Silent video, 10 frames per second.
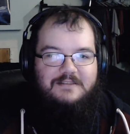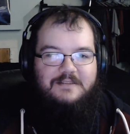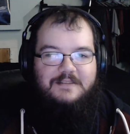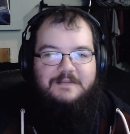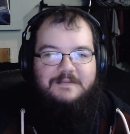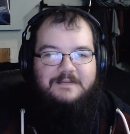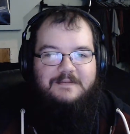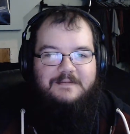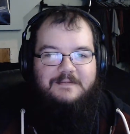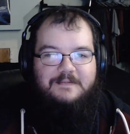
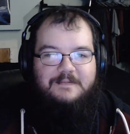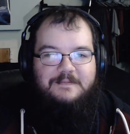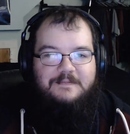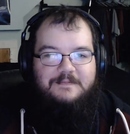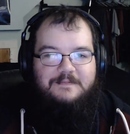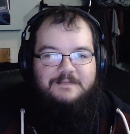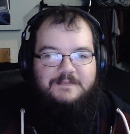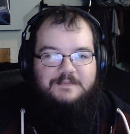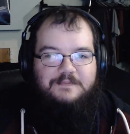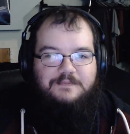
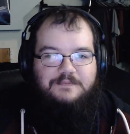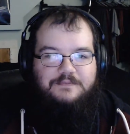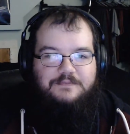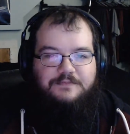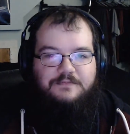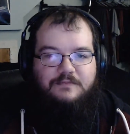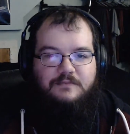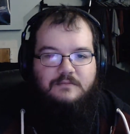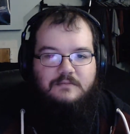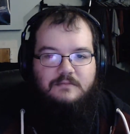
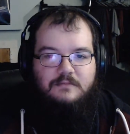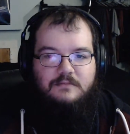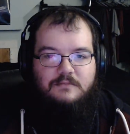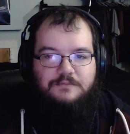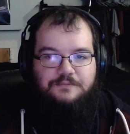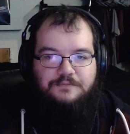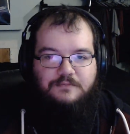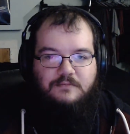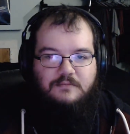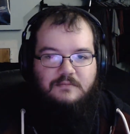
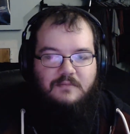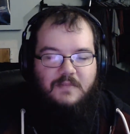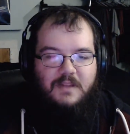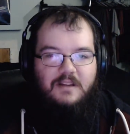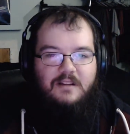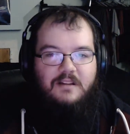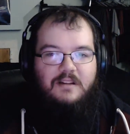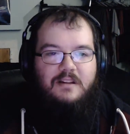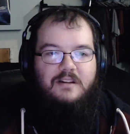[no speech]